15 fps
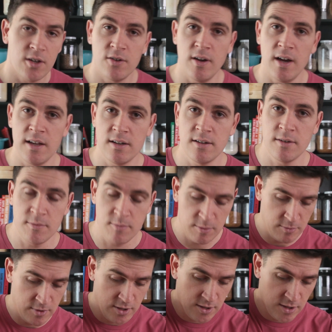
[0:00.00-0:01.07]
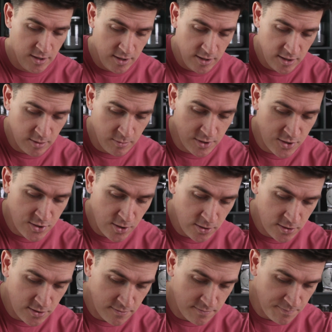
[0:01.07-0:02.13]
you add a little bit of
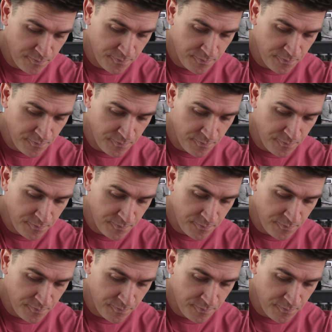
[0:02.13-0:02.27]
salt.